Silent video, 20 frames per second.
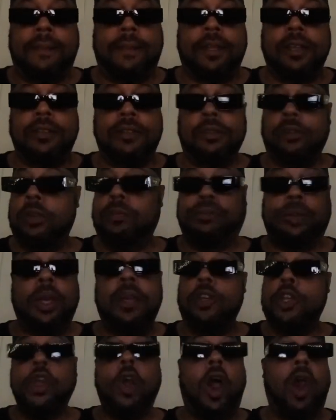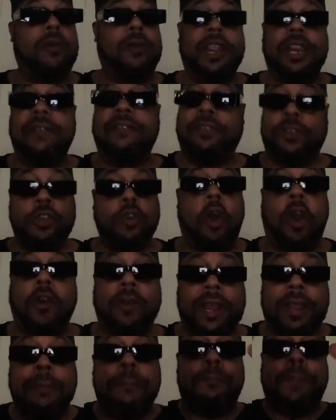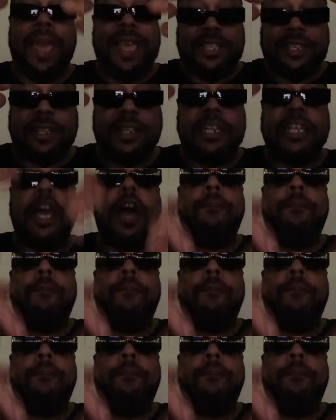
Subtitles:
Because you already basically